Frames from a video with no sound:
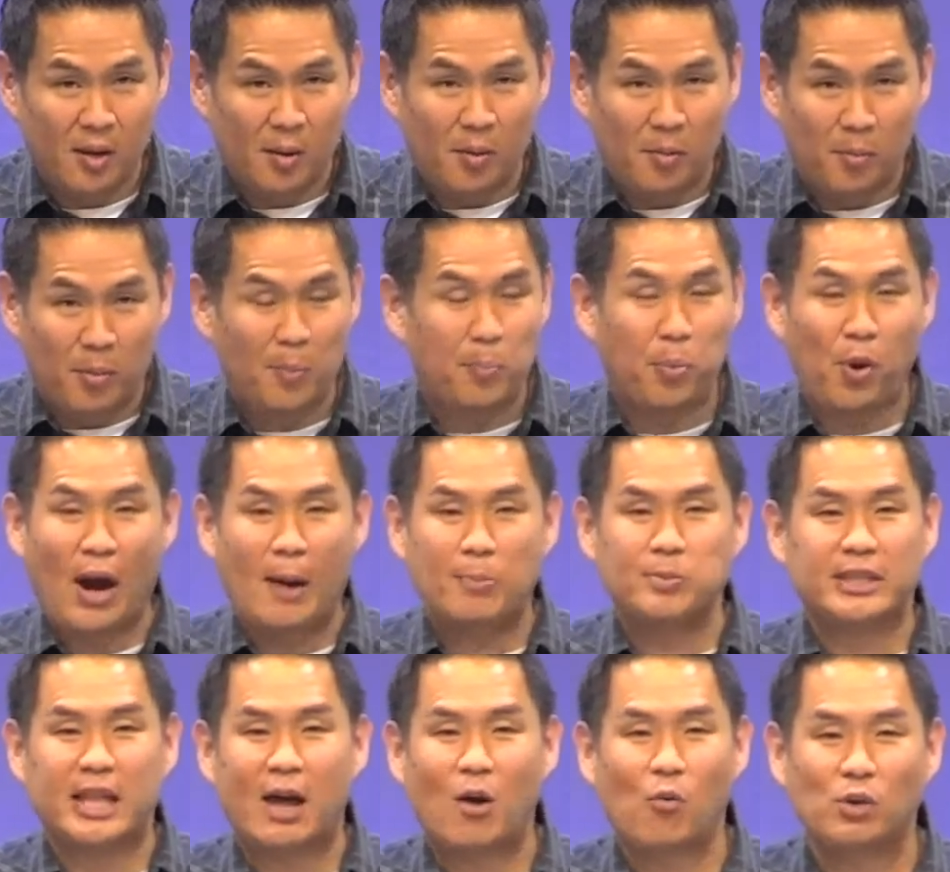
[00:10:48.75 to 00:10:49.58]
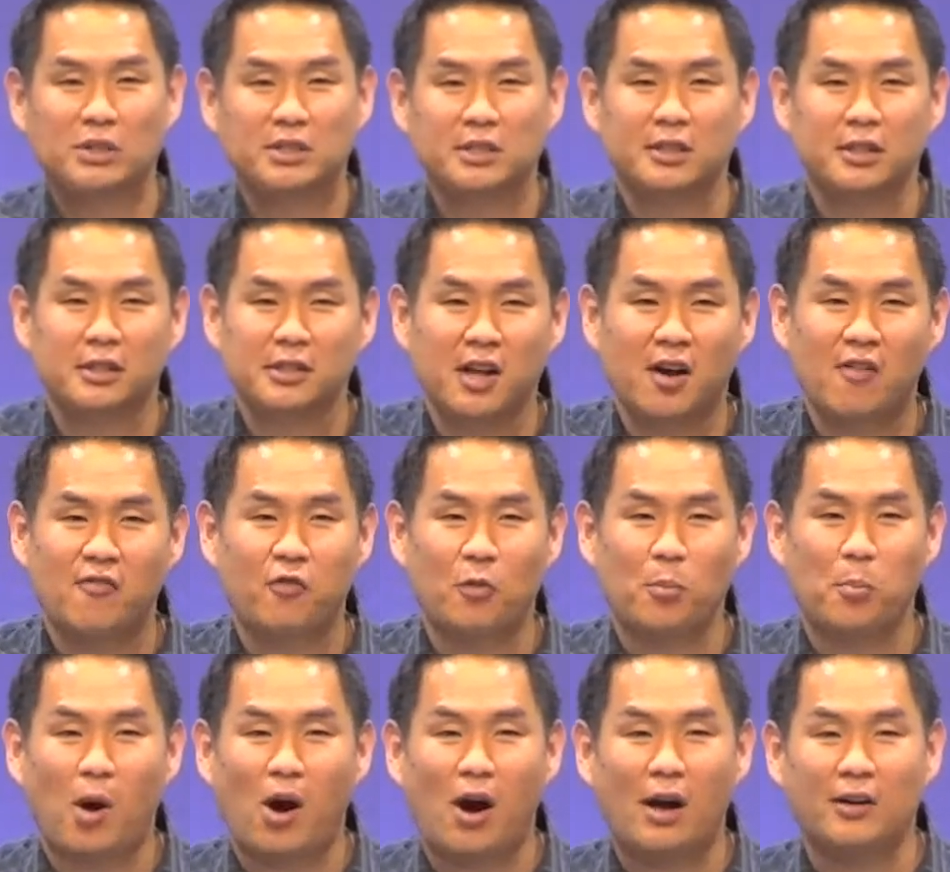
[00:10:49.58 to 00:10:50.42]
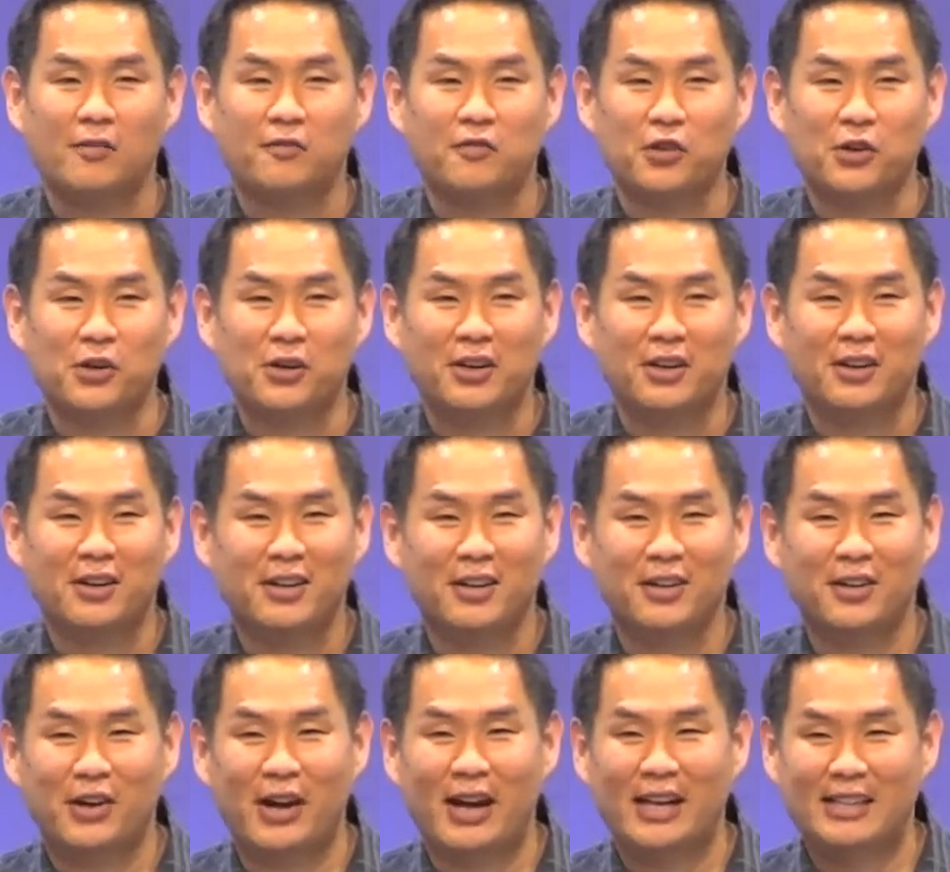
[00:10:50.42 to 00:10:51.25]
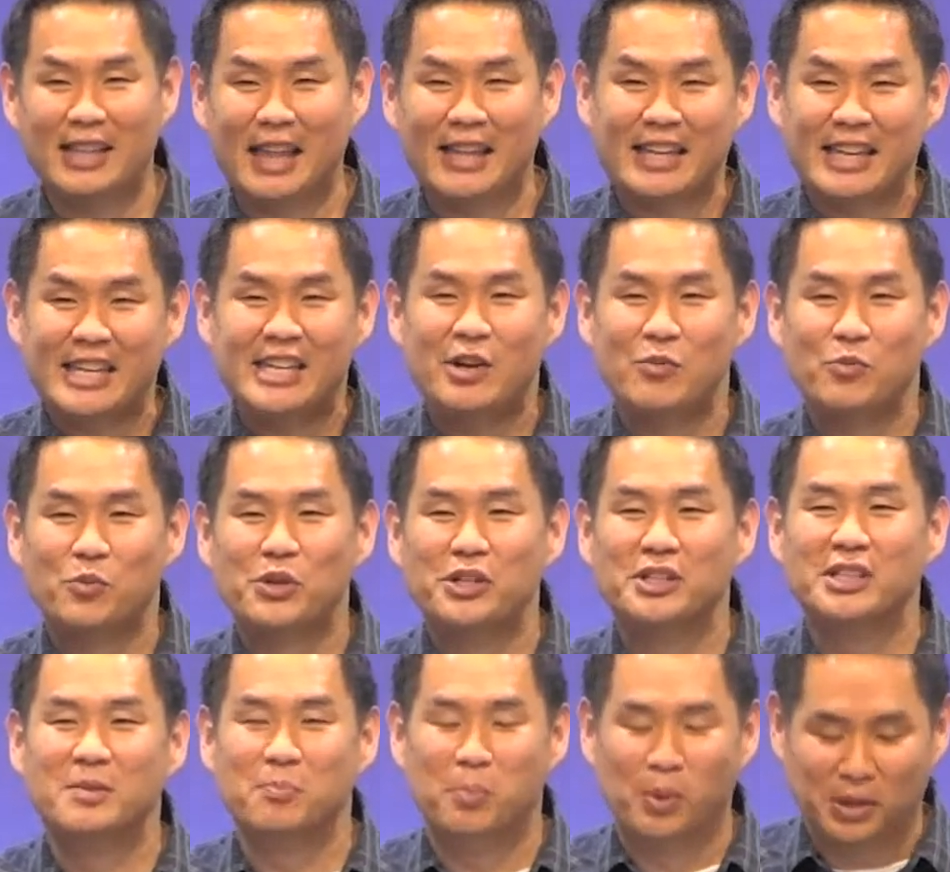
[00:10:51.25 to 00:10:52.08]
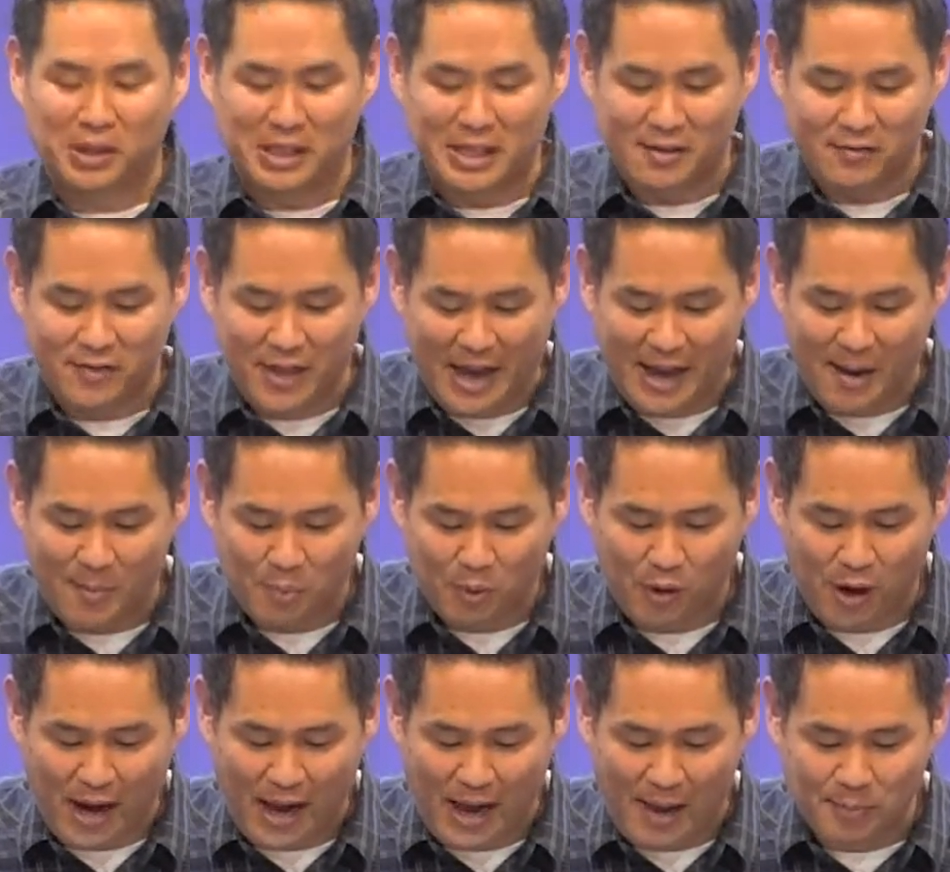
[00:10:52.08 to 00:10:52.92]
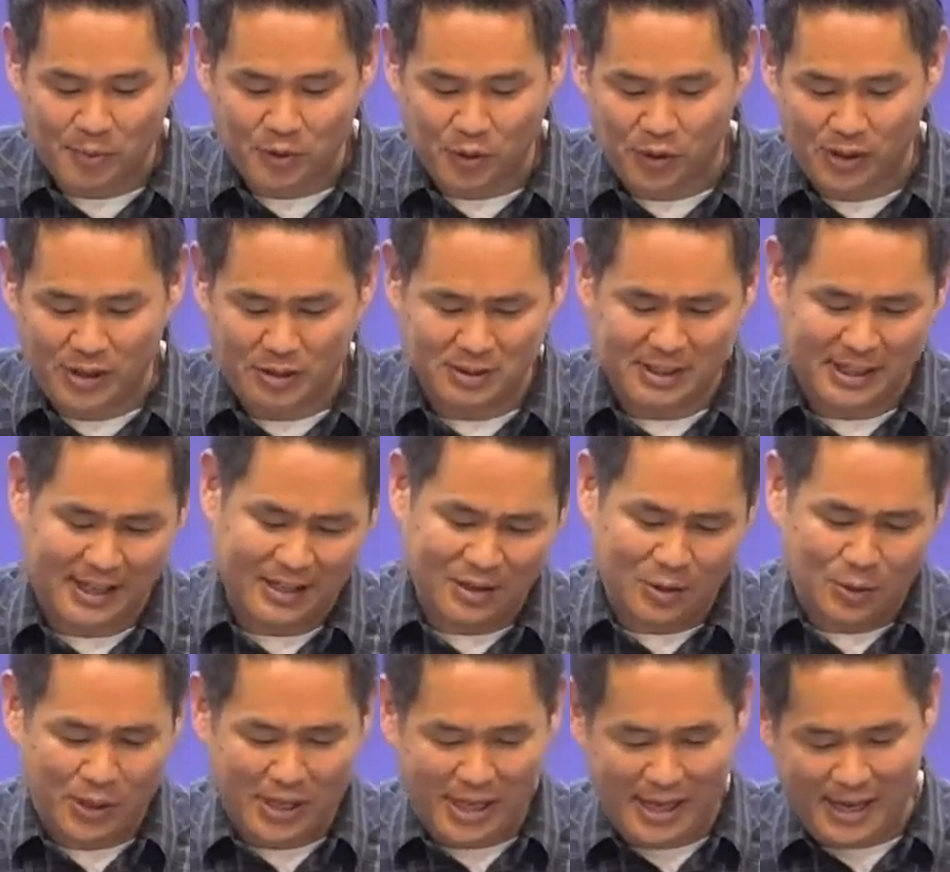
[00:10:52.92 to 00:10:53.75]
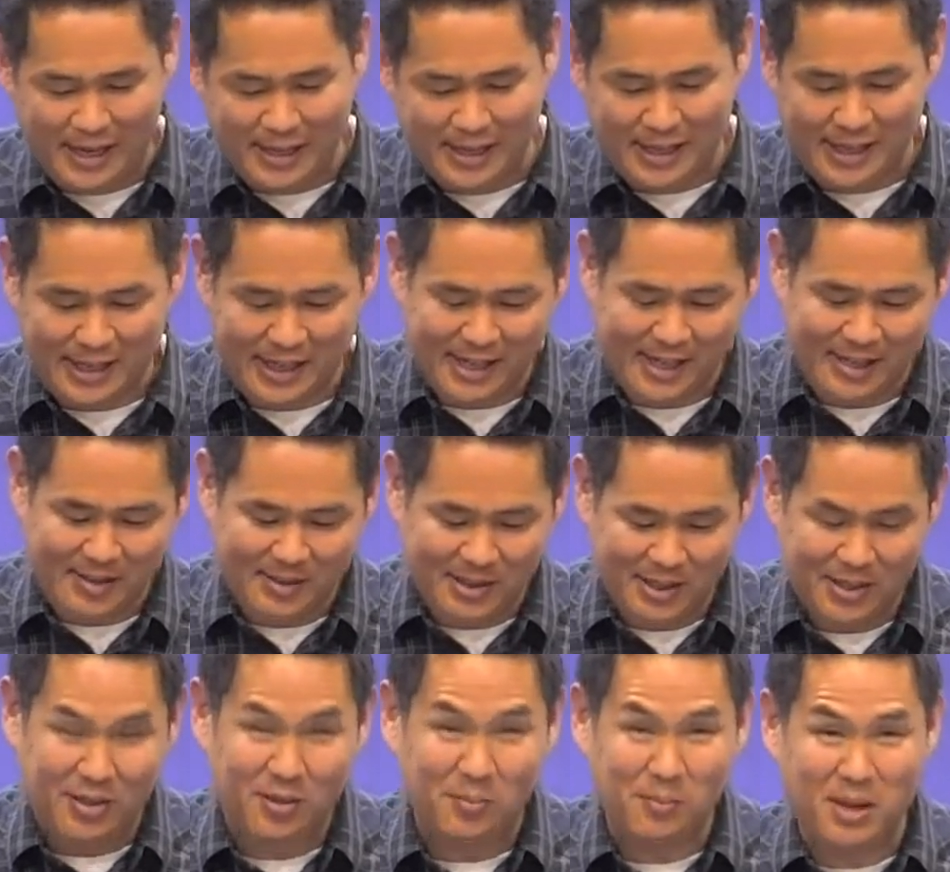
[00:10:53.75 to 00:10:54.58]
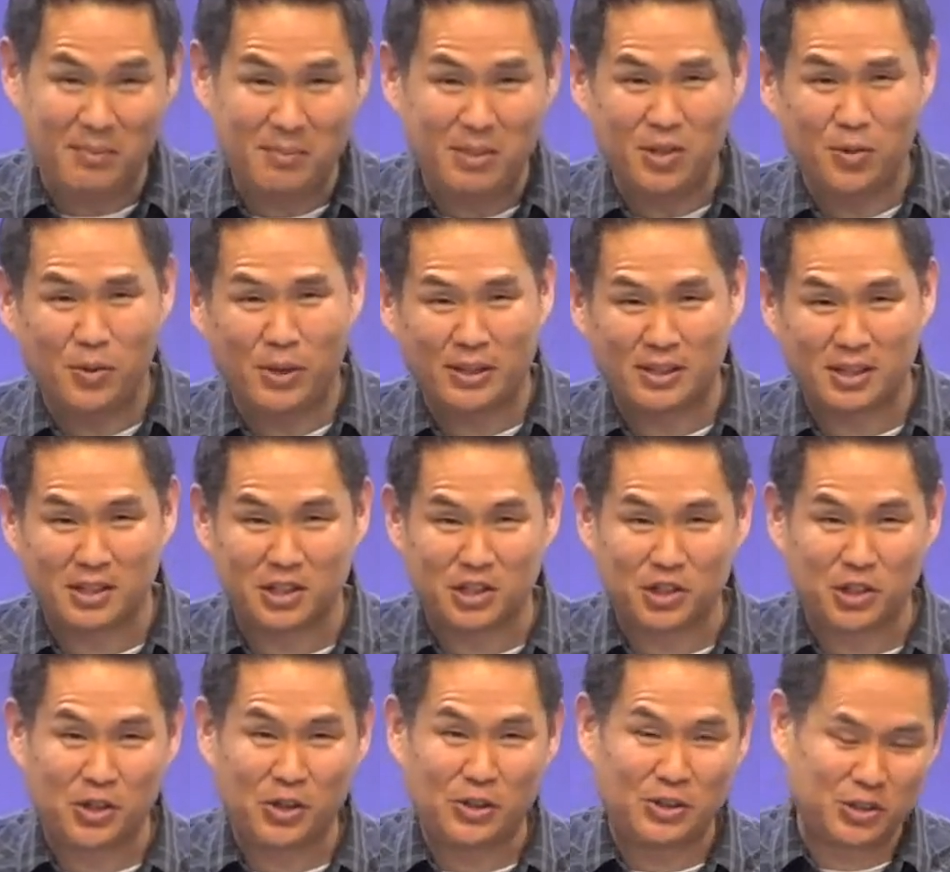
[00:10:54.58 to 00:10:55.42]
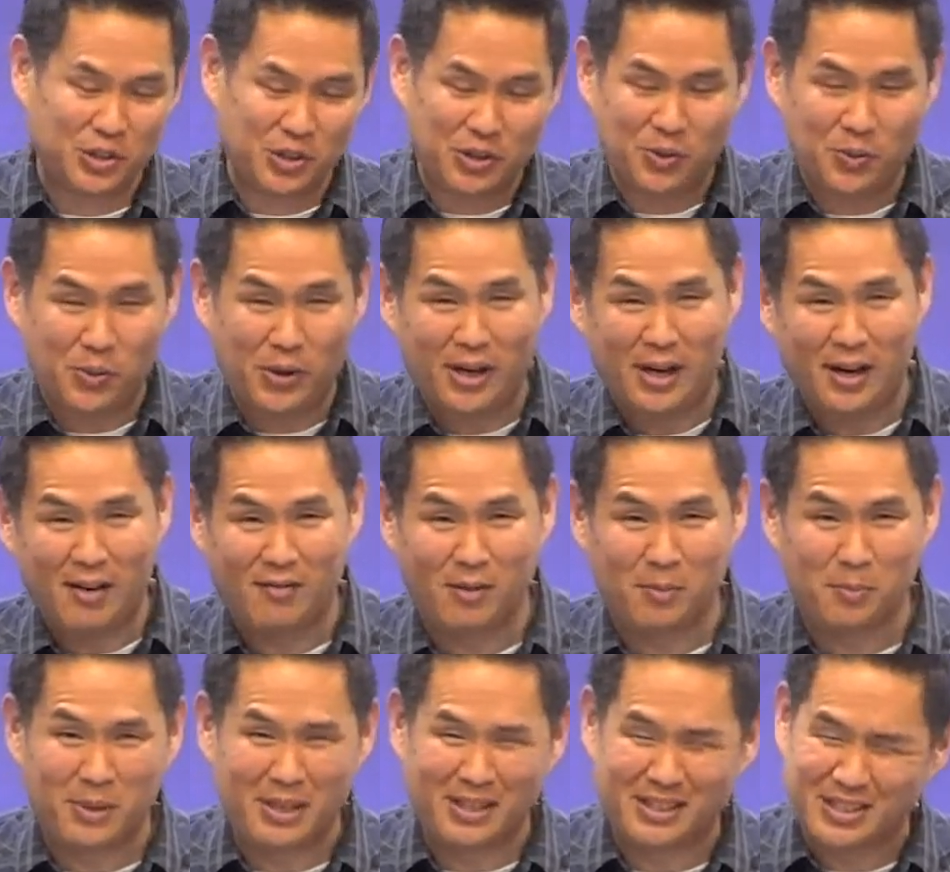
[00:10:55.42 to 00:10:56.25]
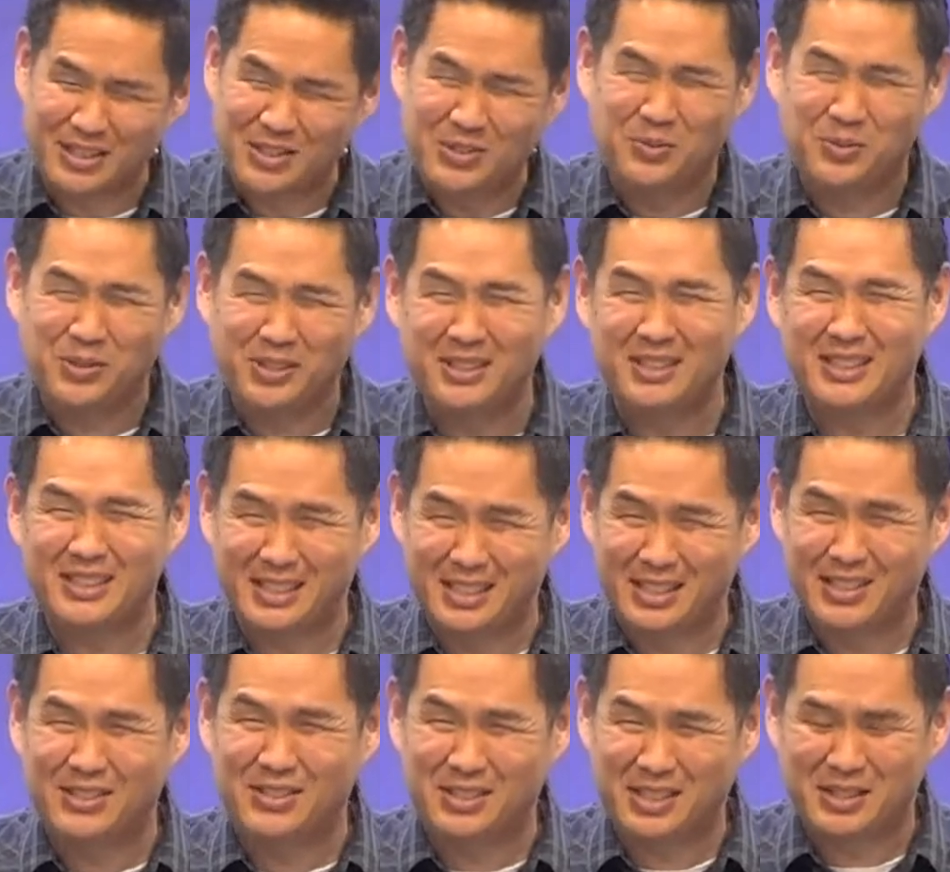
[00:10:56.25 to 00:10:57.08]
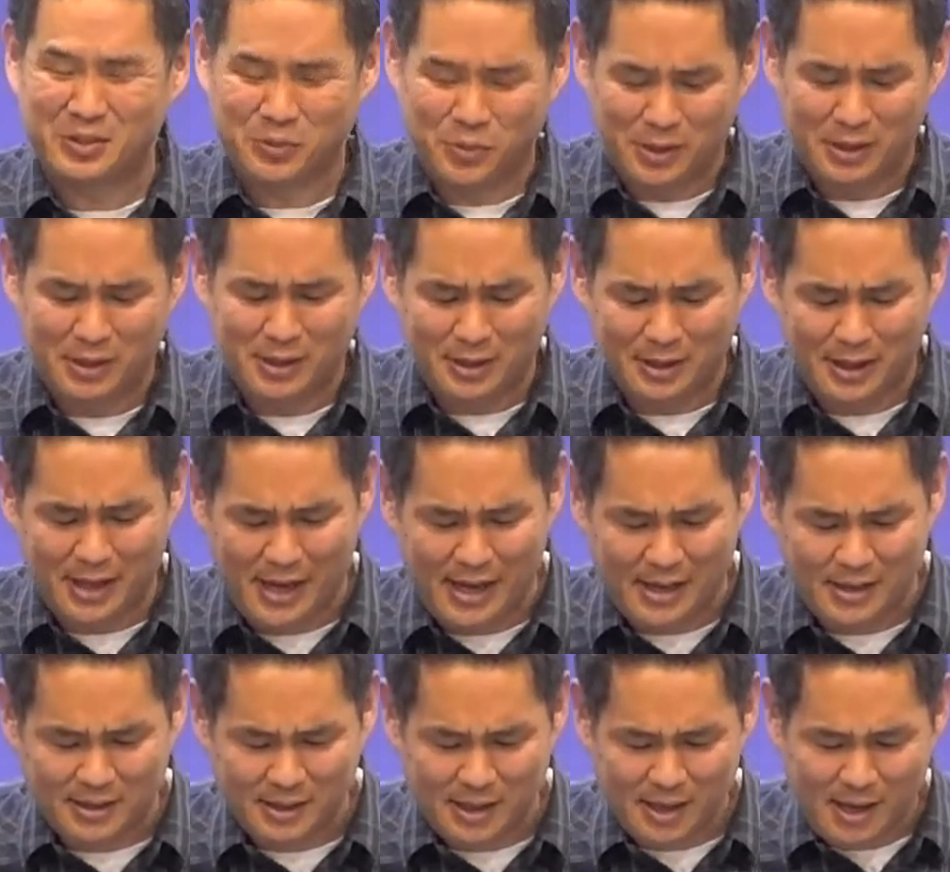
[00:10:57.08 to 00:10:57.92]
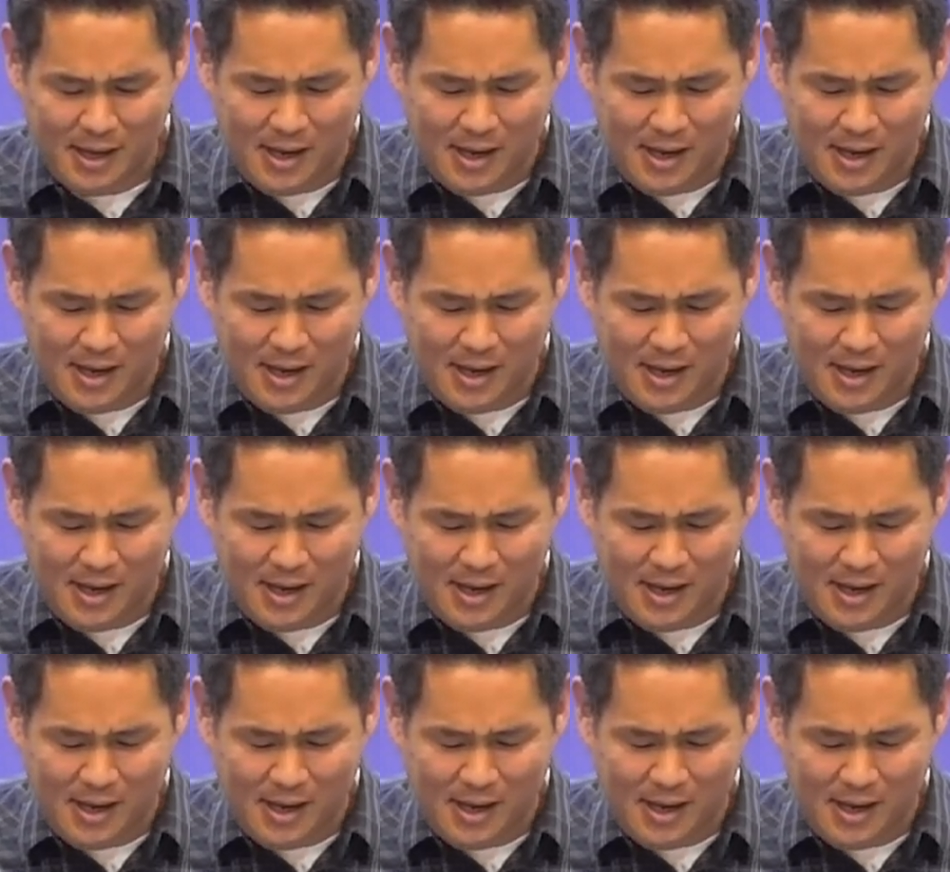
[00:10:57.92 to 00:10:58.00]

but perhaps that wasn't enough for Potiphar. Right? Like he didn't really believe that, perhaps, or he was like, okay, kid, you know, maybe you went to church or whatever, but you really, you know, is this really the case?